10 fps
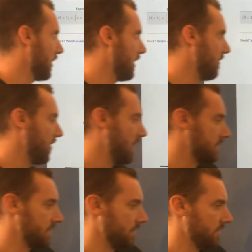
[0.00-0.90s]
going to have a
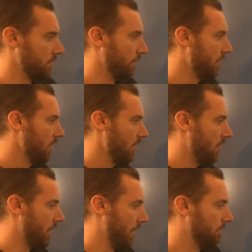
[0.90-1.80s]
thousandths on this one.
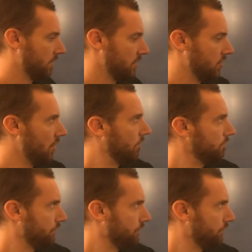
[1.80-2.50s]
Okay, so